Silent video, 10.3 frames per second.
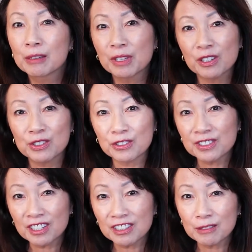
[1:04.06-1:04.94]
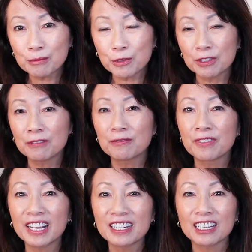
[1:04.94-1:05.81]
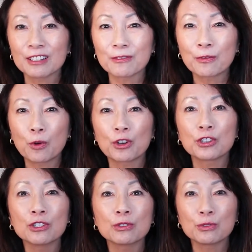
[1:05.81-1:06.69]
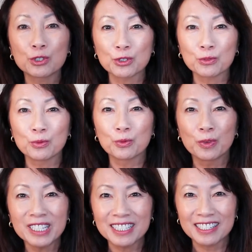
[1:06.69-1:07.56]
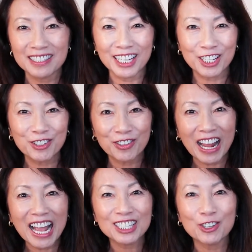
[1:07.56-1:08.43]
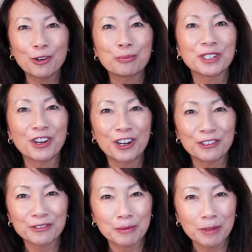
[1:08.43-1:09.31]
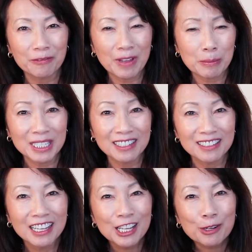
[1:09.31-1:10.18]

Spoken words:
because there's nothing more inviting for you to witness a cracked open heart from the feminine,